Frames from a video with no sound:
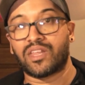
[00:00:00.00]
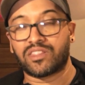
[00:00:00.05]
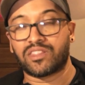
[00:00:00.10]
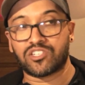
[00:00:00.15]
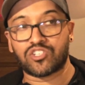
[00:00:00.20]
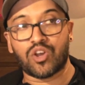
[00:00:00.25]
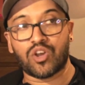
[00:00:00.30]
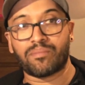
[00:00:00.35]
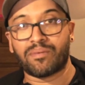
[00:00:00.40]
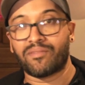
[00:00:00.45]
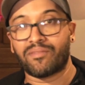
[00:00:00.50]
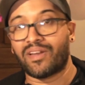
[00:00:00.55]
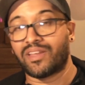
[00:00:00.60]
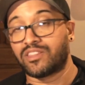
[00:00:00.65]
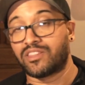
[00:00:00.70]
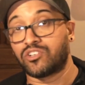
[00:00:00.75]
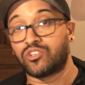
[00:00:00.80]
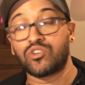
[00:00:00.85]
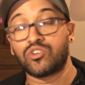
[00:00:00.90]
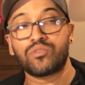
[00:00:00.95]
at the top. I've
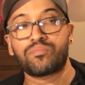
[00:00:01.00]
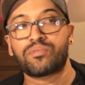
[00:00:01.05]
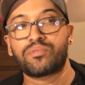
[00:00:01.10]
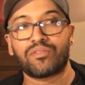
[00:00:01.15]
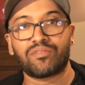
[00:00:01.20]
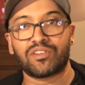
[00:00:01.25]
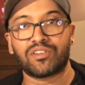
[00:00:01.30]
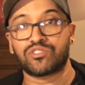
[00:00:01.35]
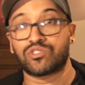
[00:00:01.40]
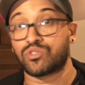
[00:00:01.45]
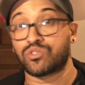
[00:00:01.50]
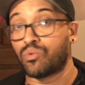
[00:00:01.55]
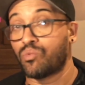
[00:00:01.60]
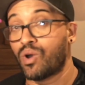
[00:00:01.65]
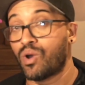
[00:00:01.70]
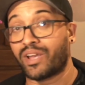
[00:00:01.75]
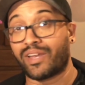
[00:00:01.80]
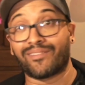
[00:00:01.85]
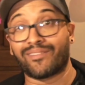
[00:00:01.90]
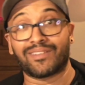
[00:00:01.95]
had the good privilege of
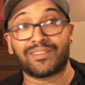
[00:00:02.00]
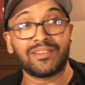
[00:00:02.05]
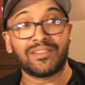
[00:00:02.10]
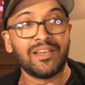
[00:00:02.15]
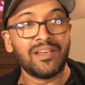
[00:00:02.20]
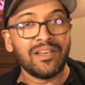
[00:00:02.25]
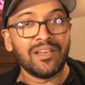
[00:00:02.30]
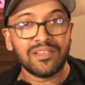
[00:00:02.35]
working with